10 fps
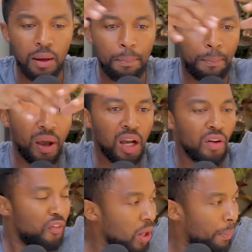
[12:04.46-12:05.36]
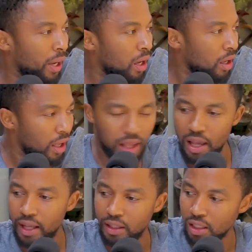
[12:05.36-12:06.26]
burger flipper
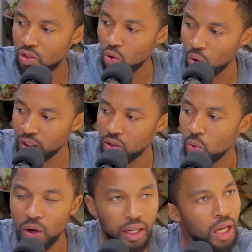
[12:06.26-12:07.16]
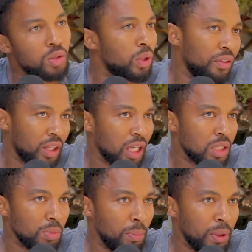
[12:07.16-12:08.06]
at the stall that you work at, whatever the case may
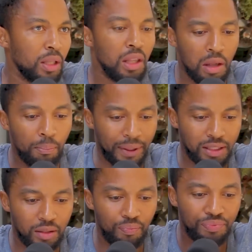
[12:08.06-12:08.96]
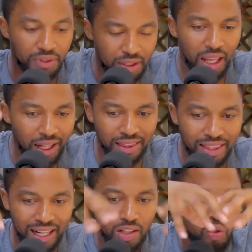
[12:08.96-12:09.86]
be. But that
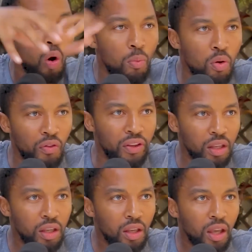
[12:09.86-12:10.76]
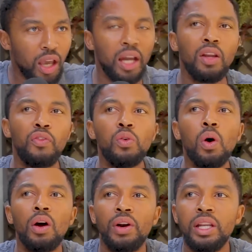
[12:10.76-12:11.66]
is your movie. And if you are
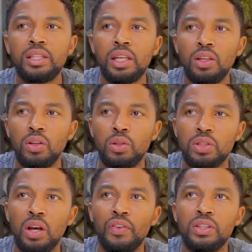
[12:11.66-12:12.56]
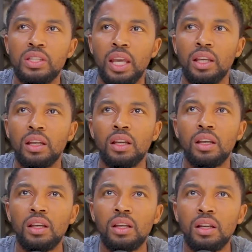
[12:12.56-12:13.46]
already sitting at yourself and saying,
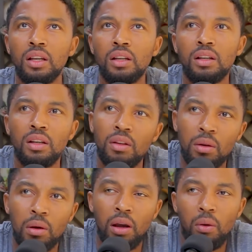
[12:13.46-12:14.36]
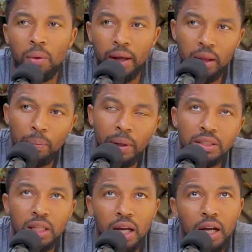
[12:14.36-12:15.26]
oh well, but
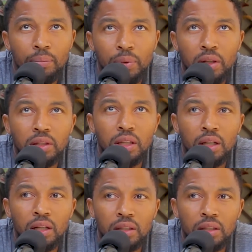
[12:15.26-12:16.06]
I'm not the